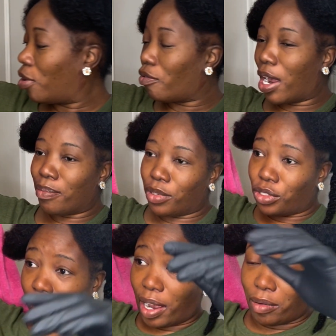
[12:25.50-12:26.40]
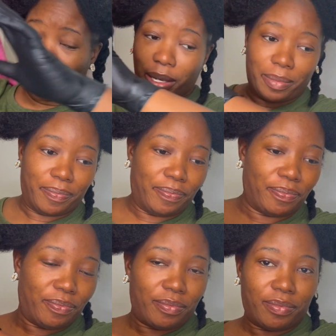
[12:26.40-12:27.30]
to wrap this around me
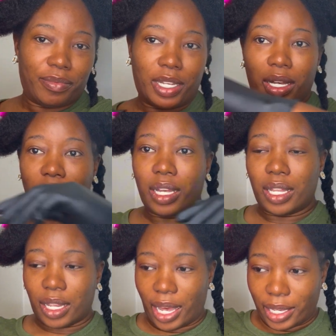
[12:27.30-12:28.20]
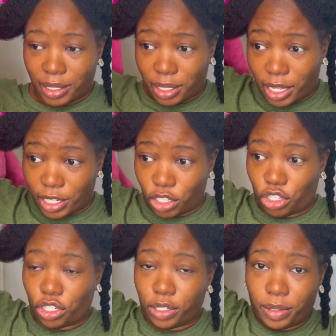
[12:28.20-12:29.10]
like
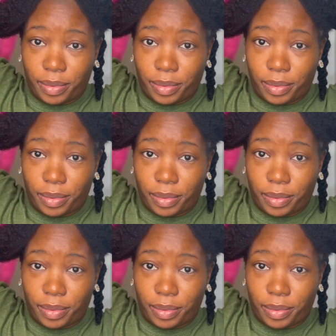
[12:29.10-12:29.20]
such.